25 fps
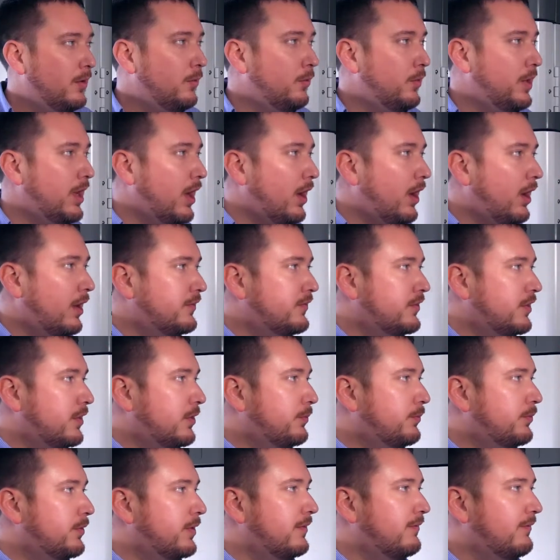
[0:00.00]
We also
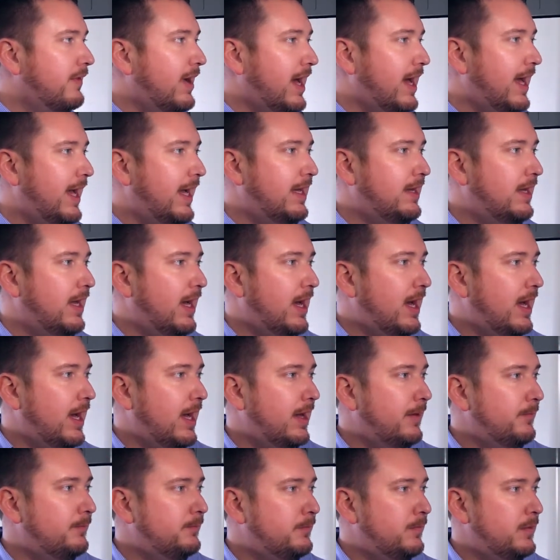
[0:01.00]
provide
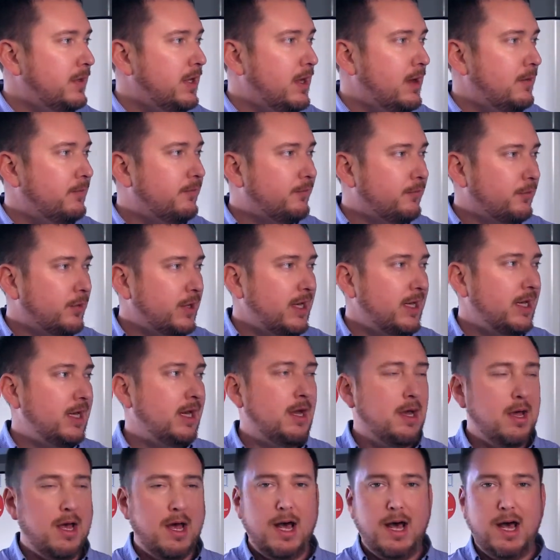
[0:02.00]
uh,
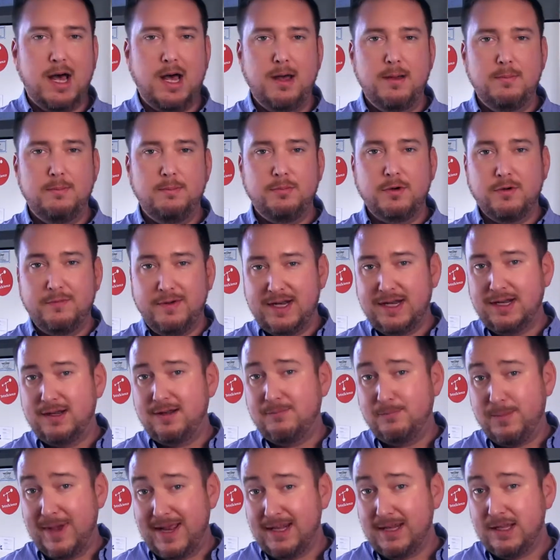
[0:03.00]
free uh,
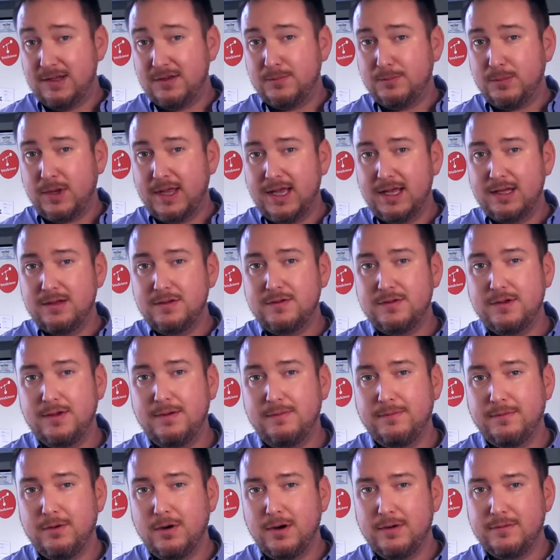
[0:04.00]
preventative maintenance plans
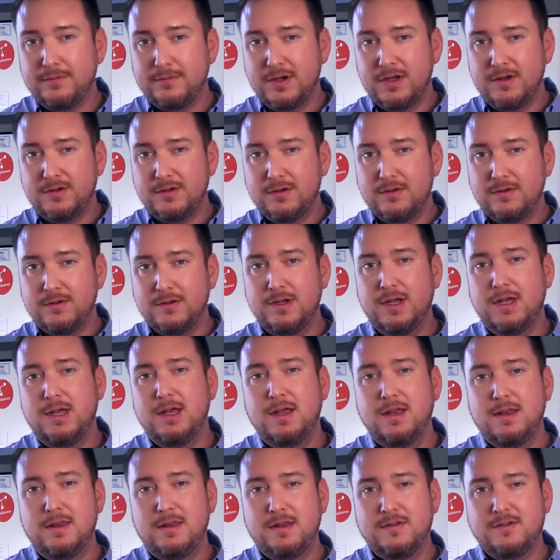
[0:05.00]
for our freezers
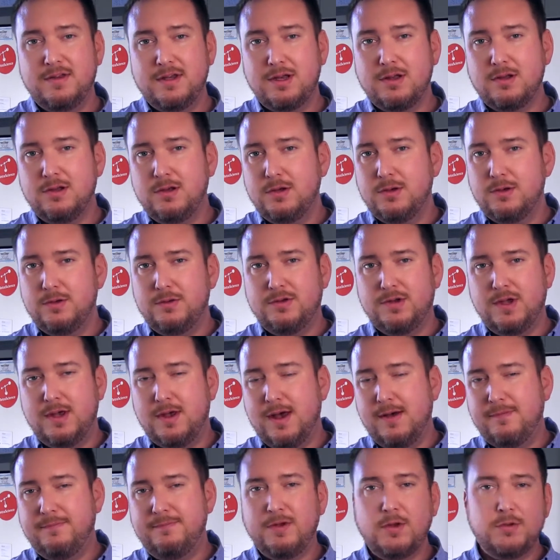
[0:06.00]
this includes
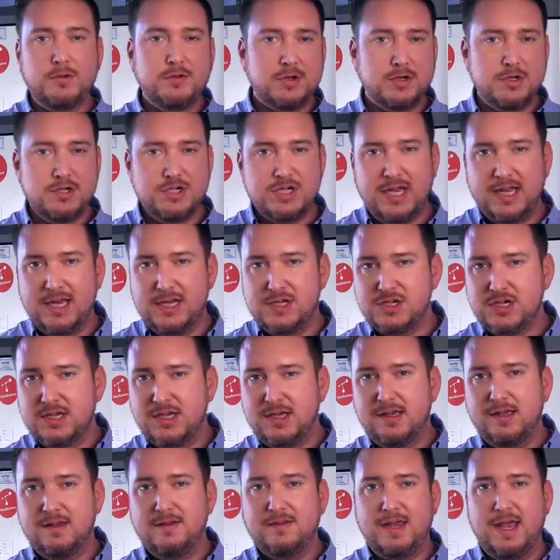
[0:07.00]
uh, filter
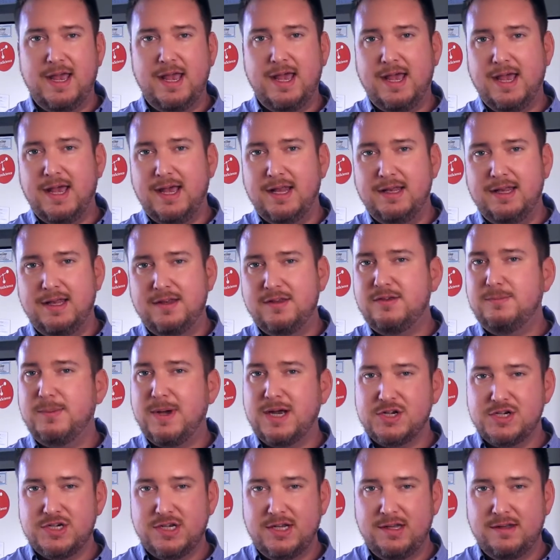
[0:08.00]
changes and
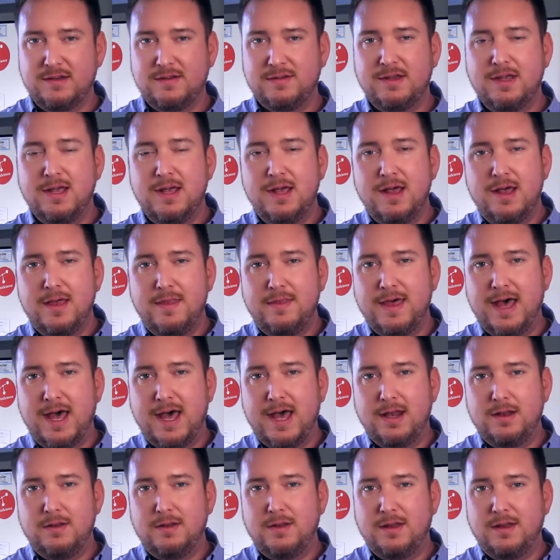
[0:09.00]
inspections
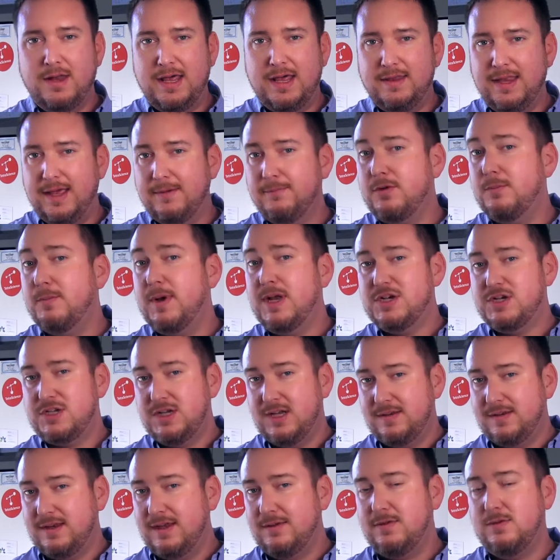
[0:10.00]
that, and the information
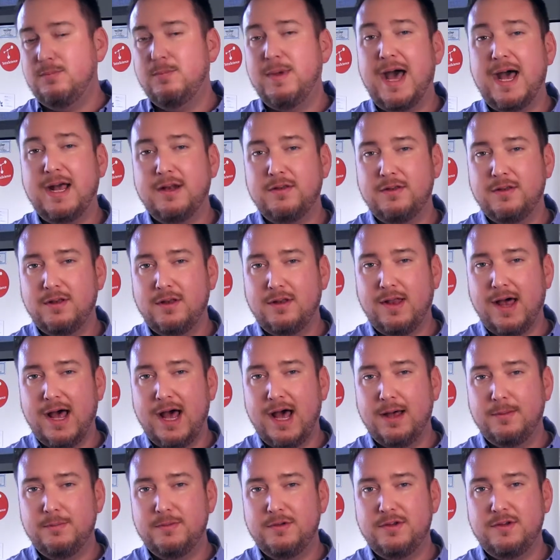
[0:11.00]
is given back to the
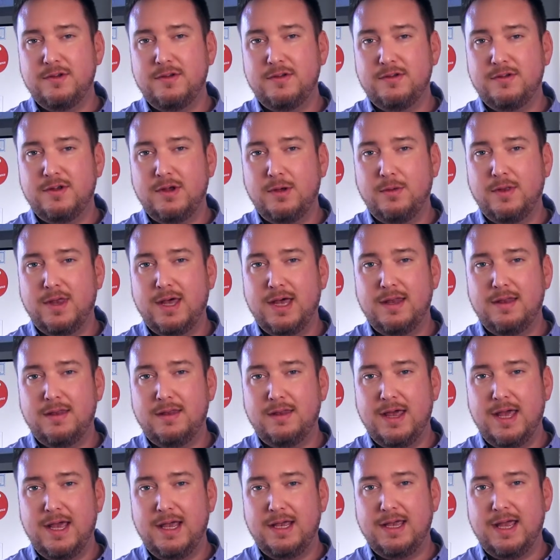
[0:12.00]
labs so that
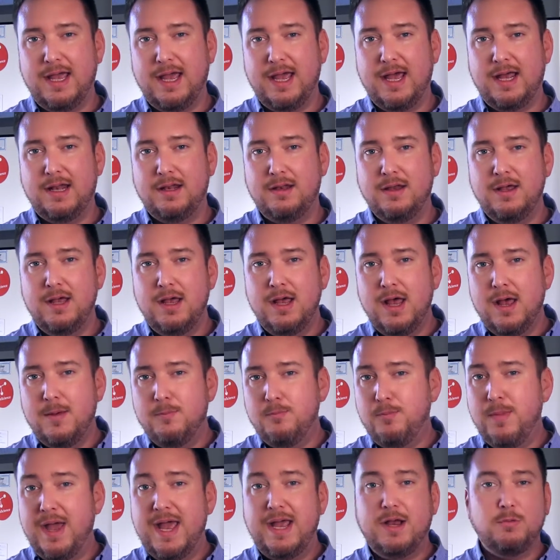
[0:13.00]
they can
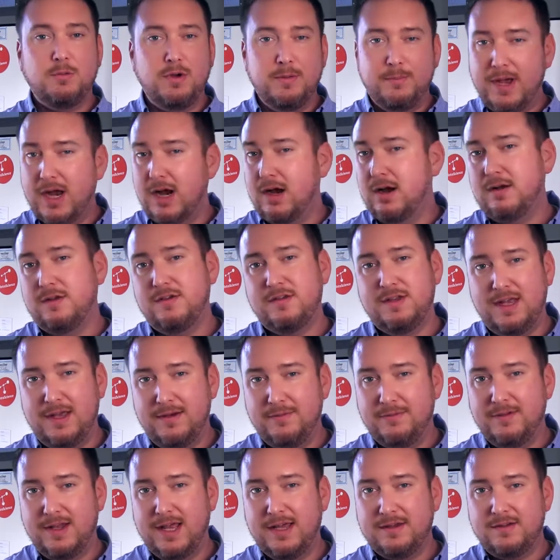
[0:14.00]
make repairs
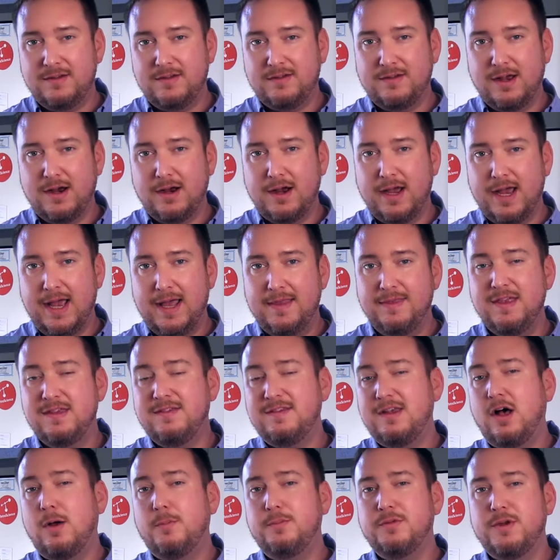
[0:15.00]
if necessary. And
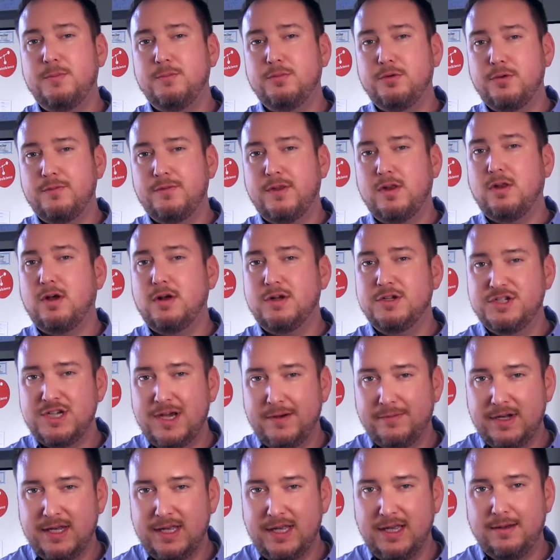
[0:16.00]
this helps improve the
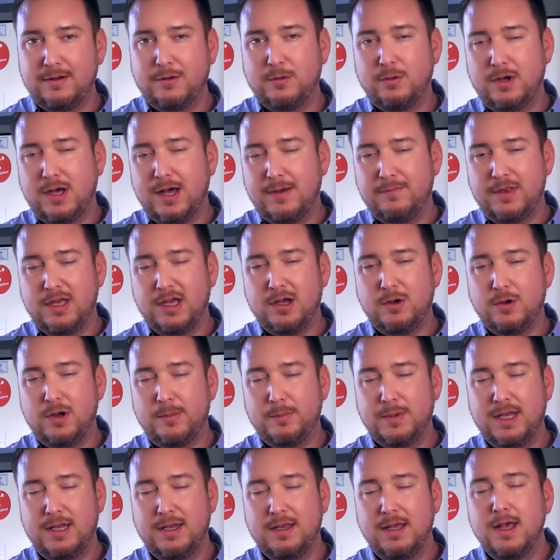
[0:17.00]
longevity of the
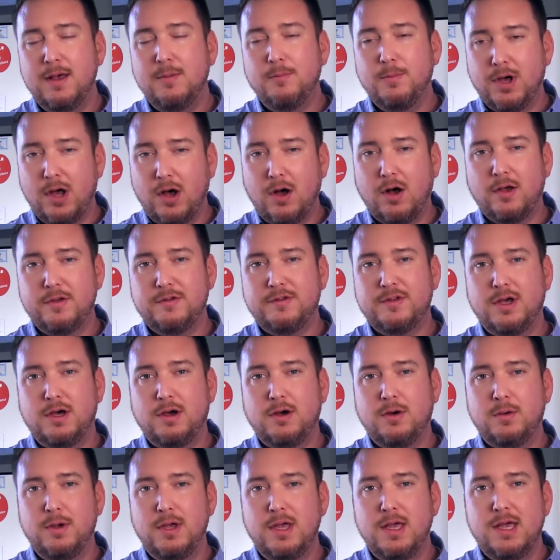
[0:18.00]
equipment, but
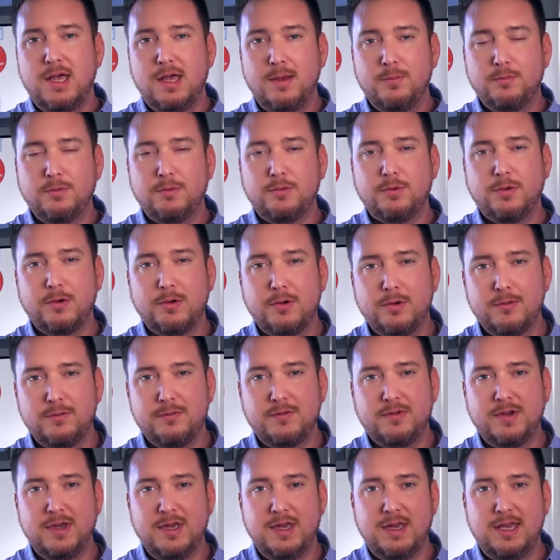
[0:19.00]
also
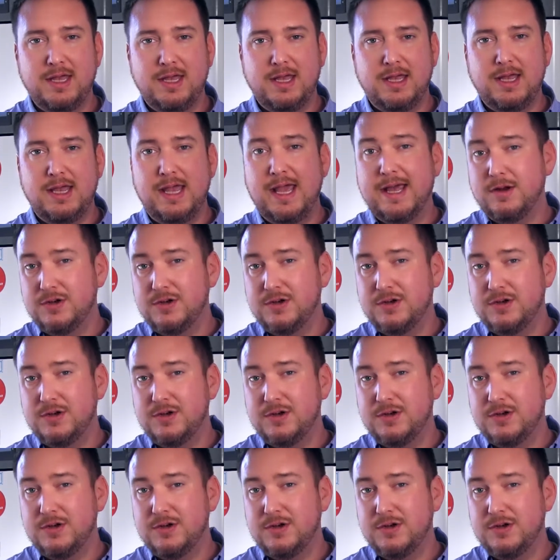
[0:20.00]
improves the